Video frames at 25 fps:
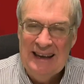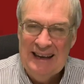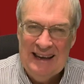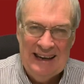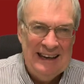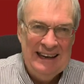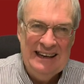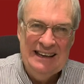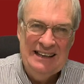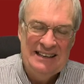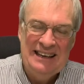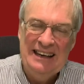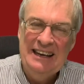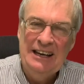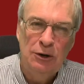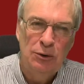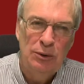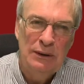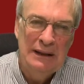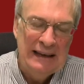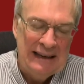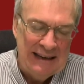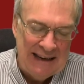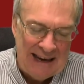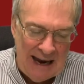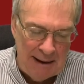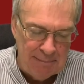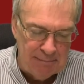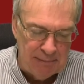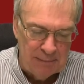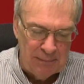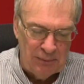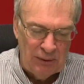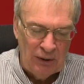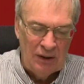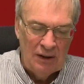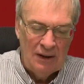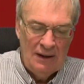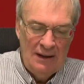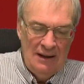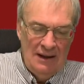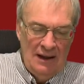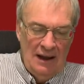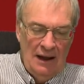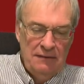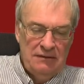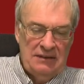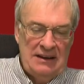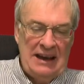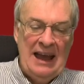he's equally capable
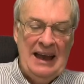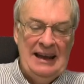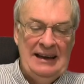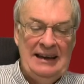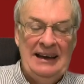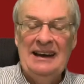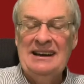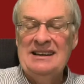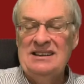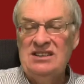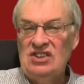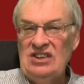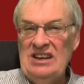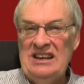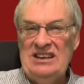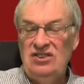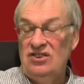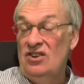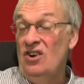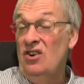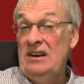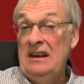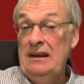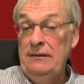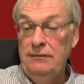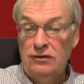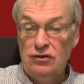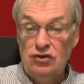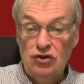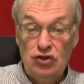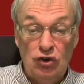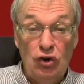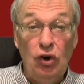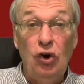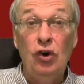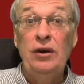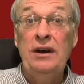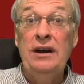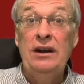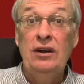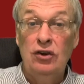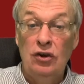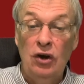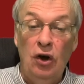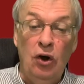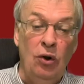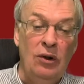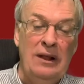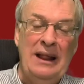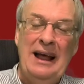of getting an assist or even scoring a
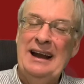goal.